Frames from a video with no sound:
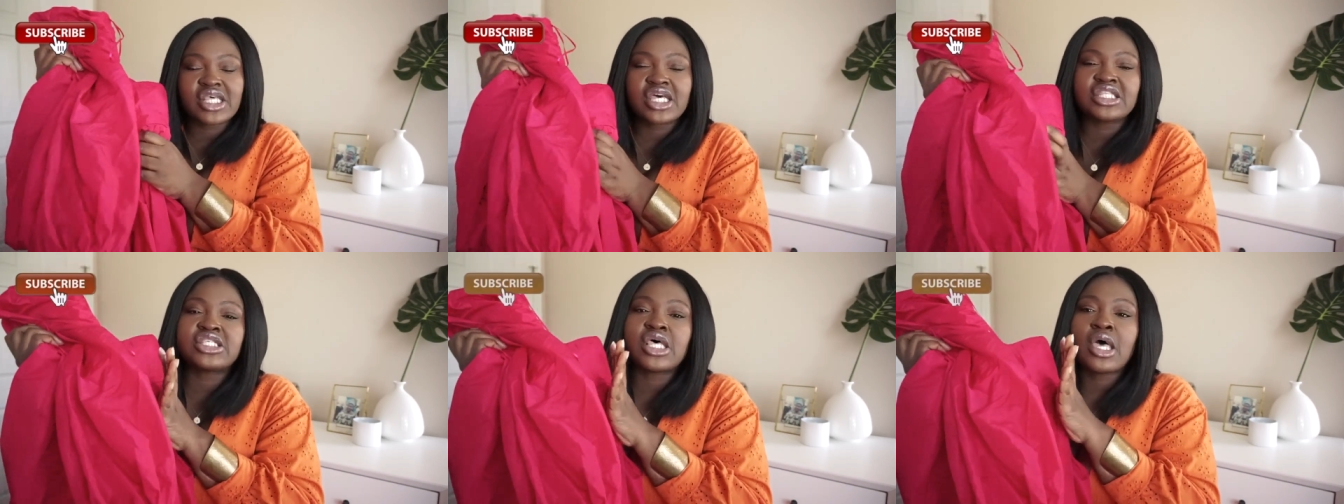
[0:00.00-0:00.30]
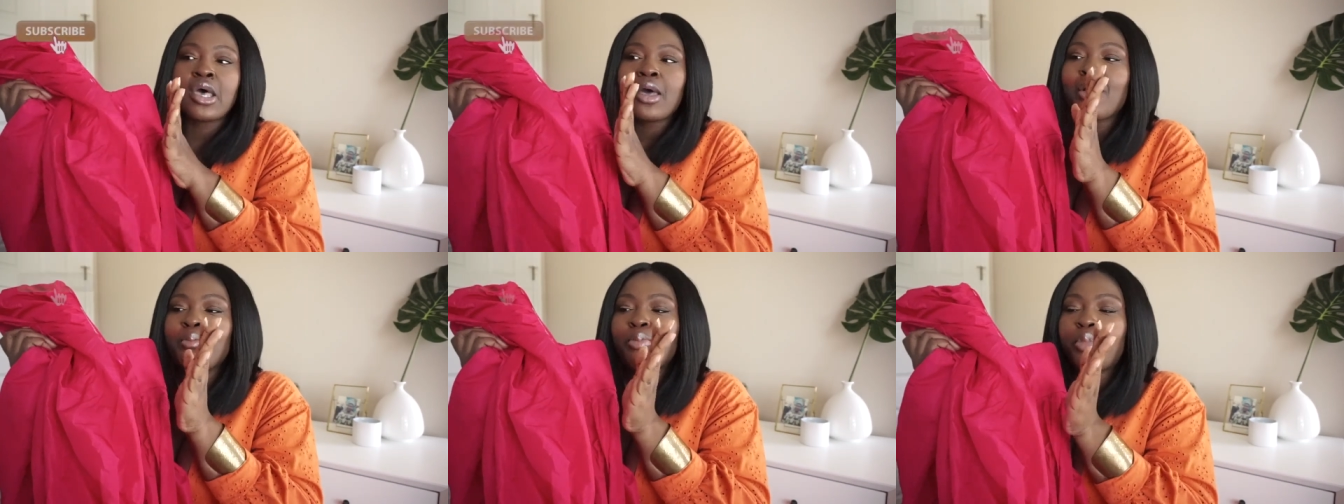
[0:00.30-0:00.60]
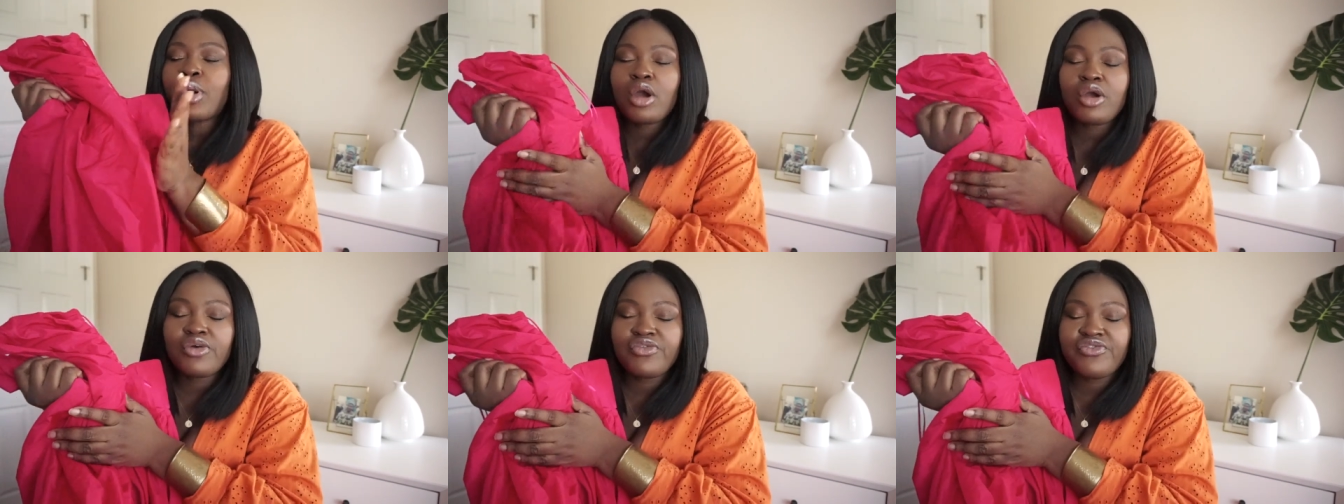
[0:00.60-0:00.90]
It's
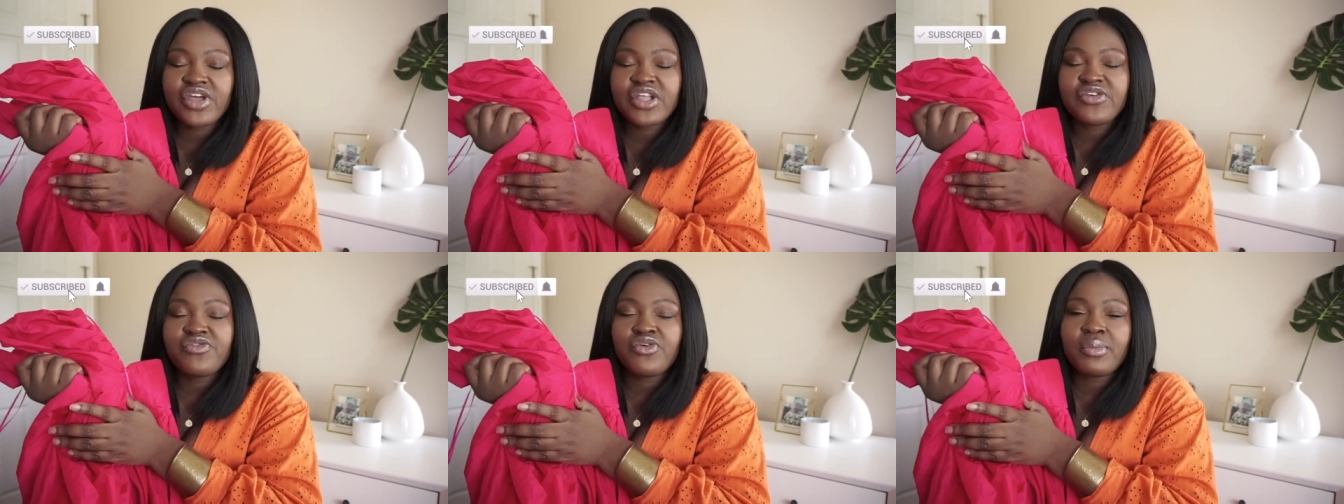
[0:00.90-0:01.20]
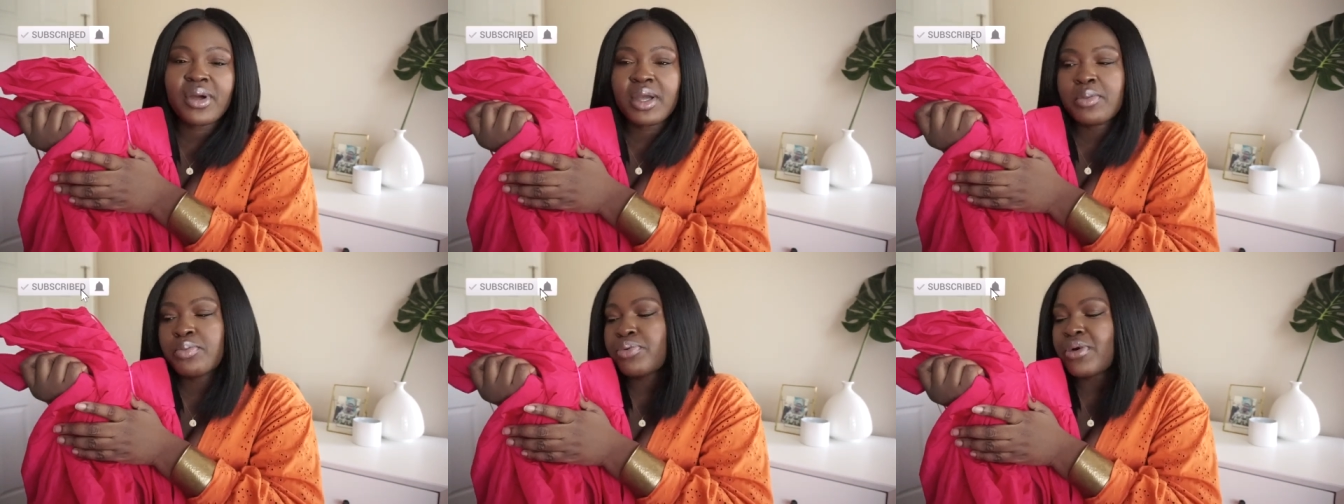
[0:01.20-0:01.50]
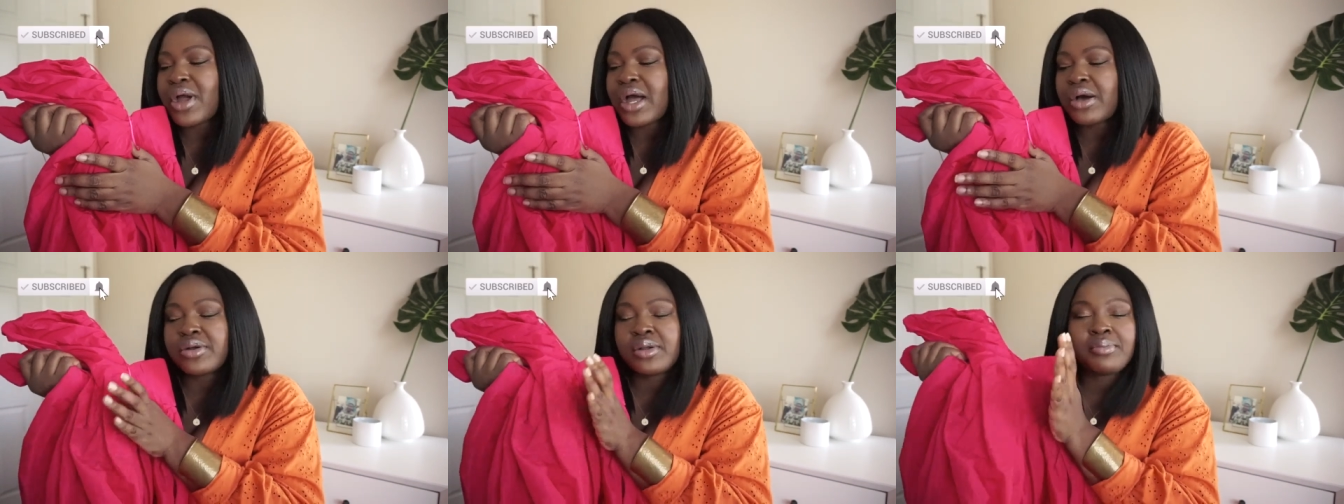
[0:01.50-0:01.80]
perfect for my
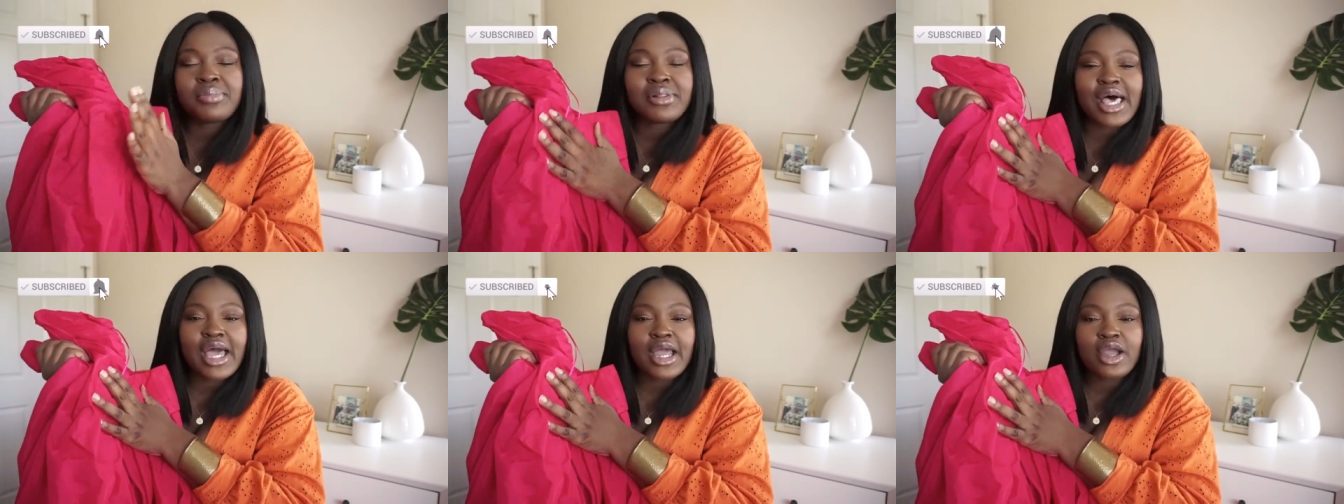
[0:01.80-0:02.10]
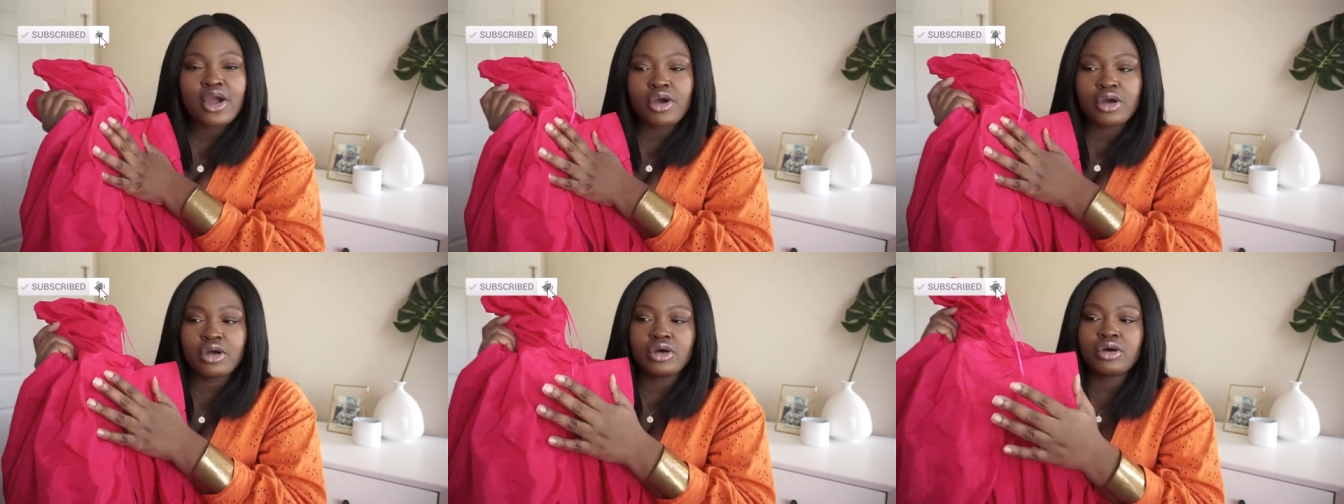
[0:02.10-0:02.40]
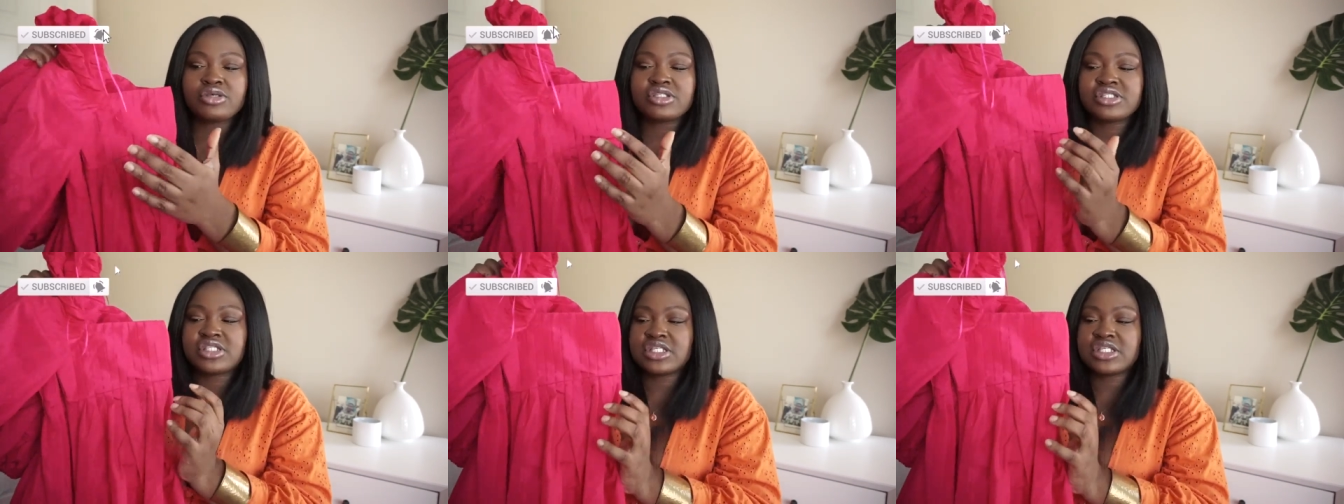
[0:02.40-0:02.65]
brown and black girls.